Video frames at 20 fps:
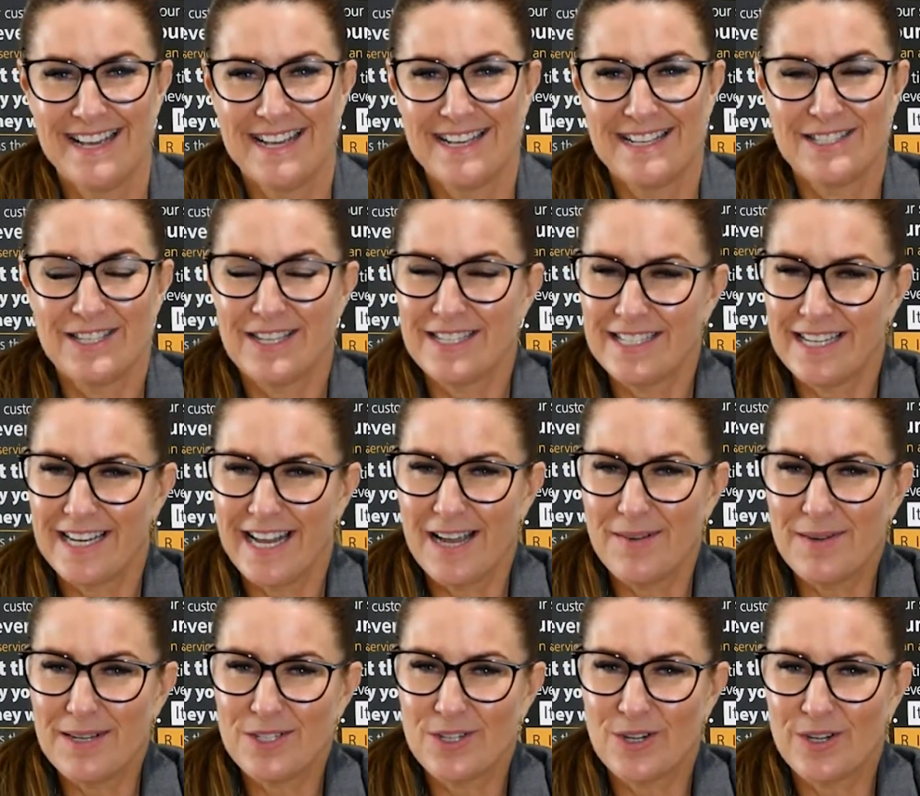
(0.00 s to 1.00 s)
So today
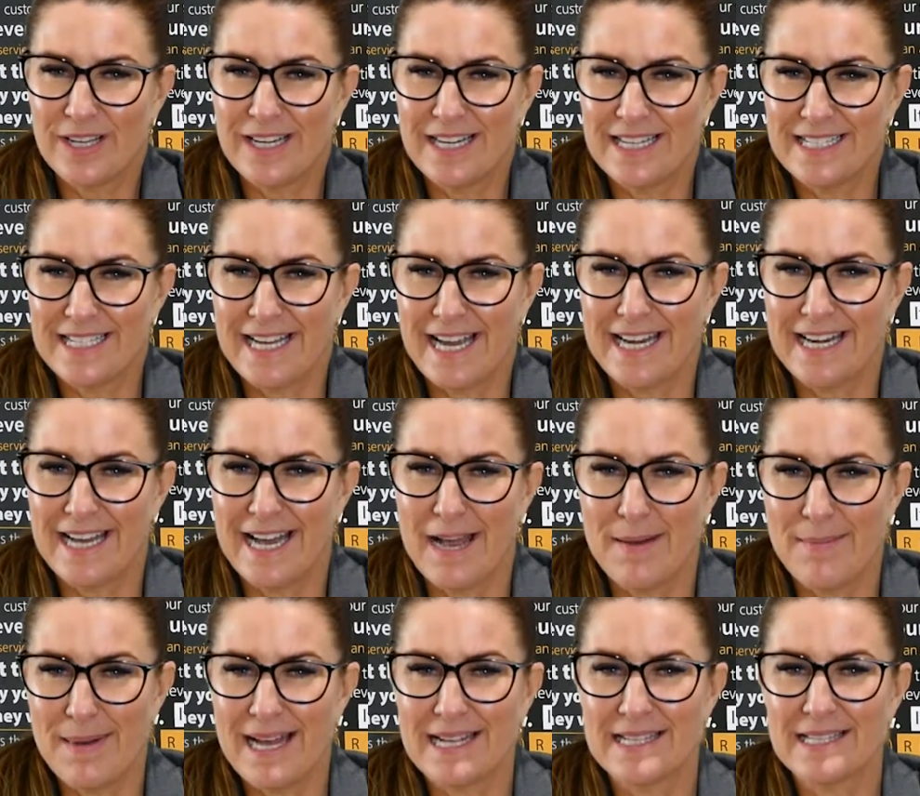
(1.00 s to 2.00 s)
we're talking to
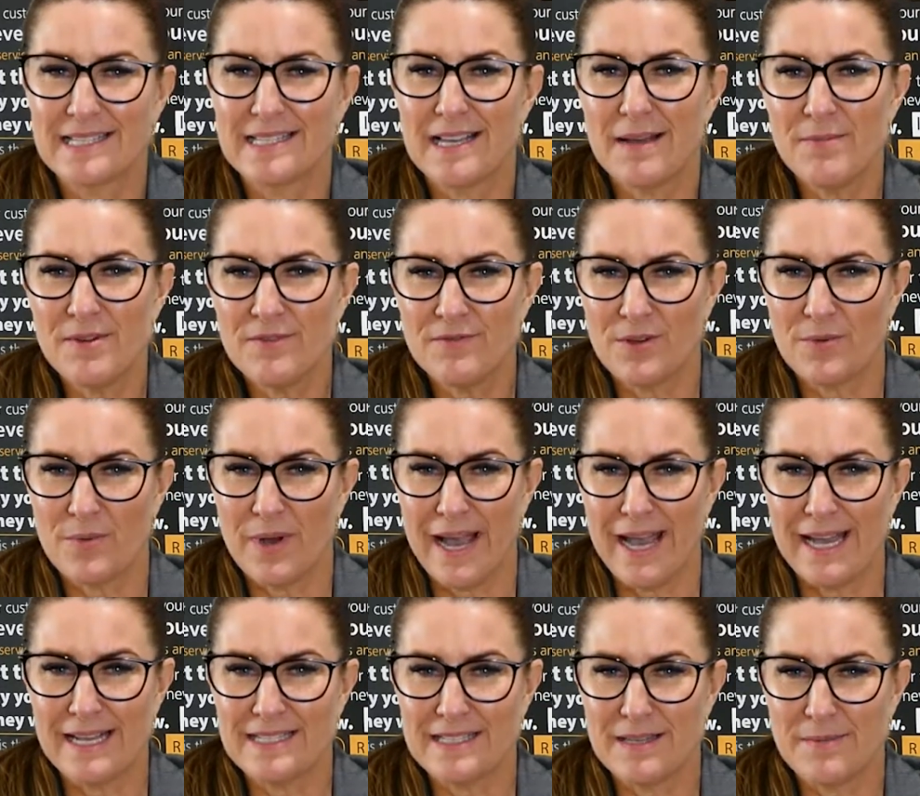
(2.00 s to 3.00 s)
Dayna about some of the
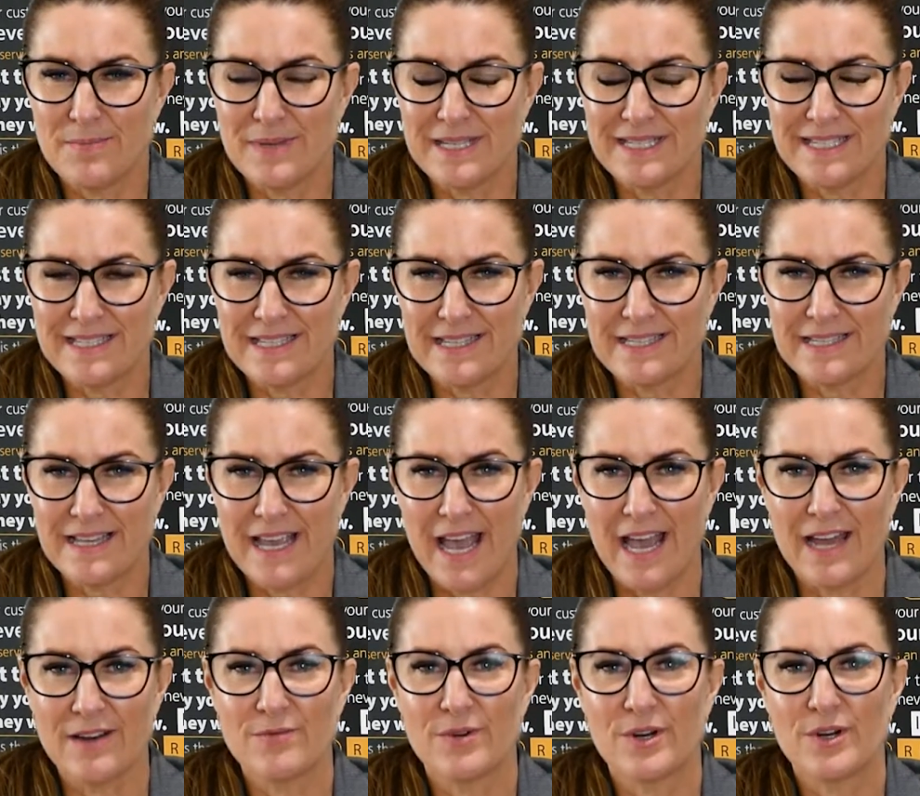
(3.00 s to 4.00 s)
ways that businesses
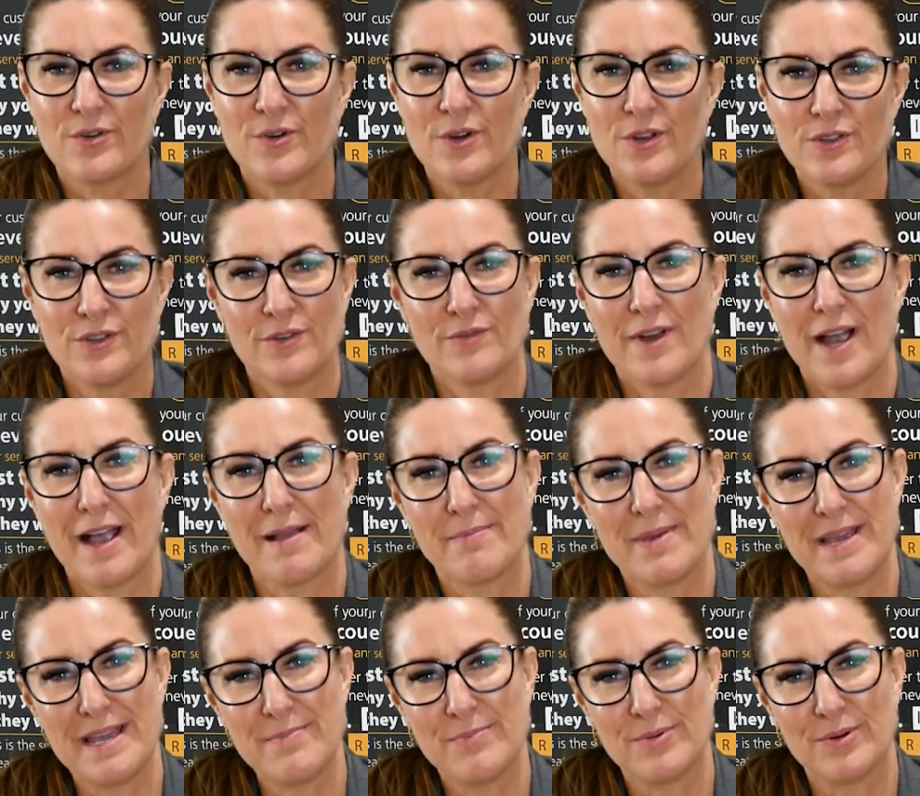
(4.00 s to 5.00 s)
can recruit the right
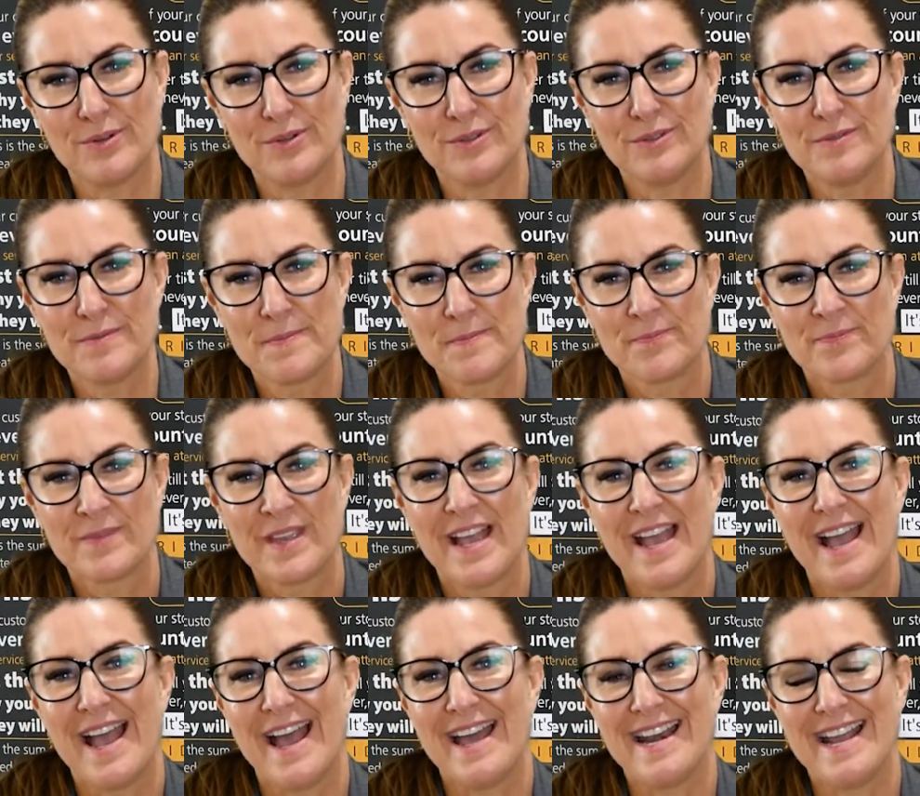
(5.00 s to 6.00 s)
people
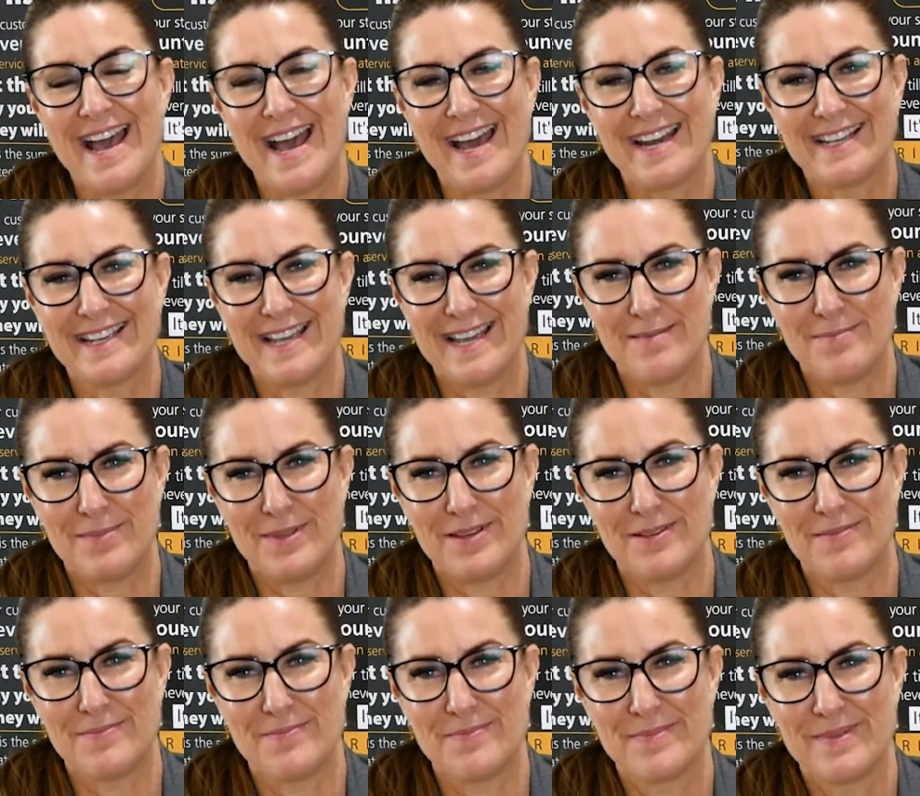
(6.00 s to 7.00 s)
and how to keep
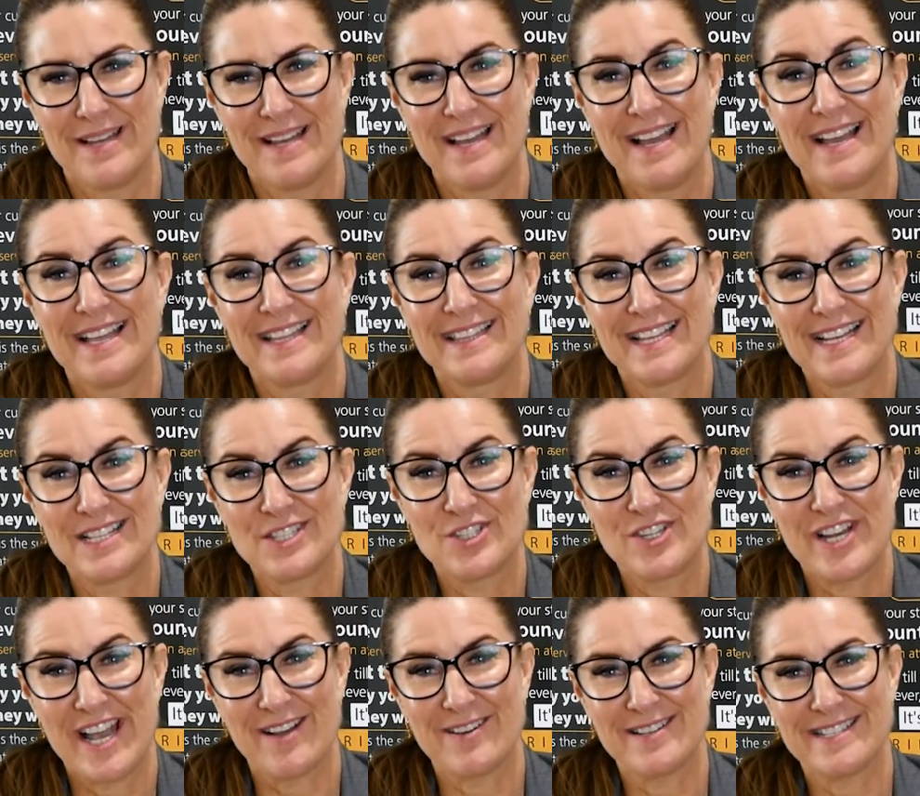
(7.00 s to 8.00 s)
them.
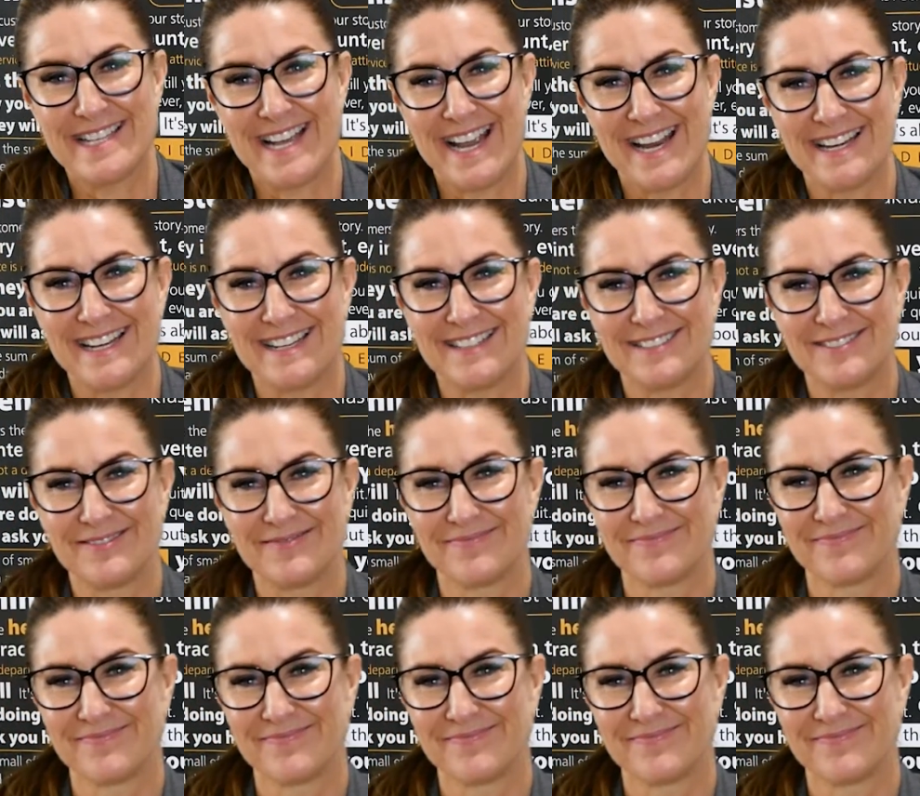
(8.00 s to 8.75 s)
Let's chat with Dayna.